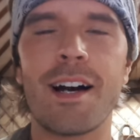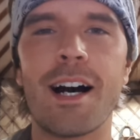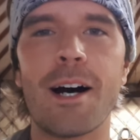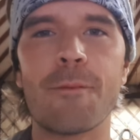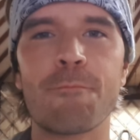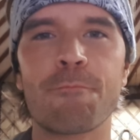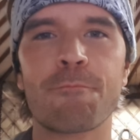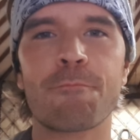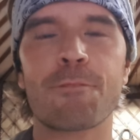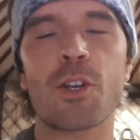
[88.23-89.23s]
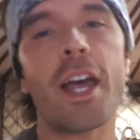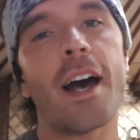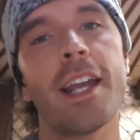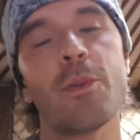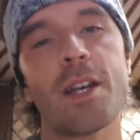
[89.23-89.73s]
Um, so,
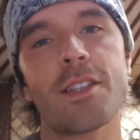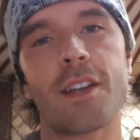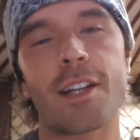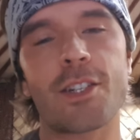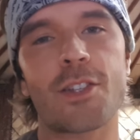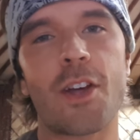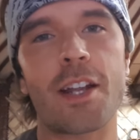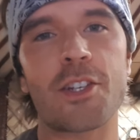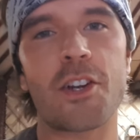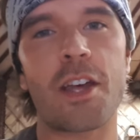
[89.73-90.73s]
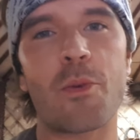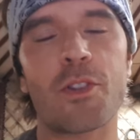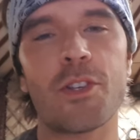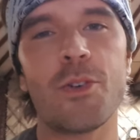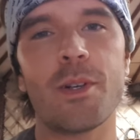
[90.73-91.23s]
yeah, anyways, I just thought I'd share that
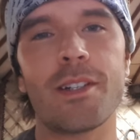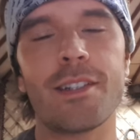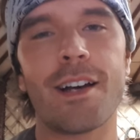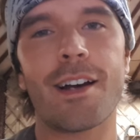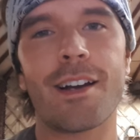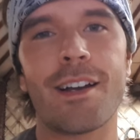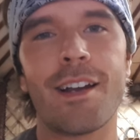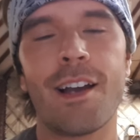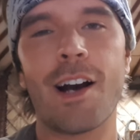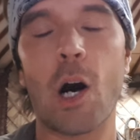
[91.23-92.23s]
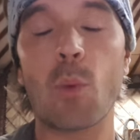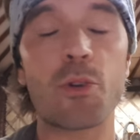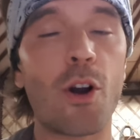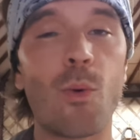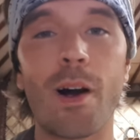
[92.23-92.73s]
with you, and uh, I
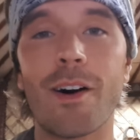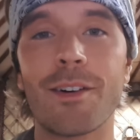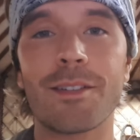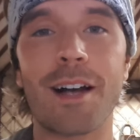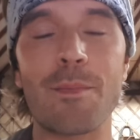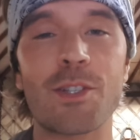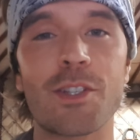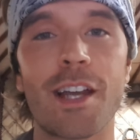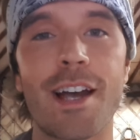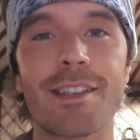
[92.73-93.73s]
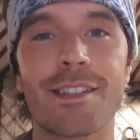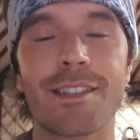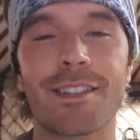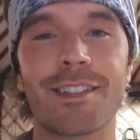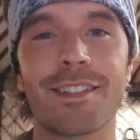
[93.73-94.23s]
hope you're all well. I miss you
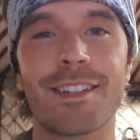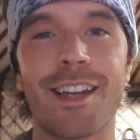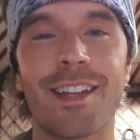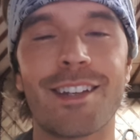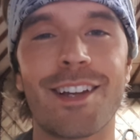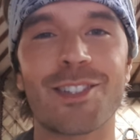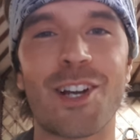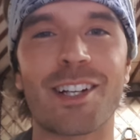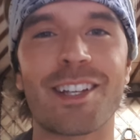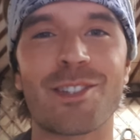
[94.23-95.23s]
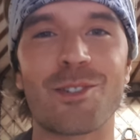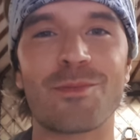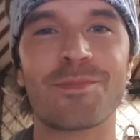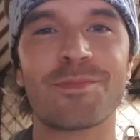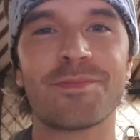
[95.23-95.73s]
guys, and uh, I'll talk again
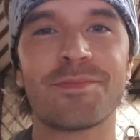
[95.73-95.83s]
soon.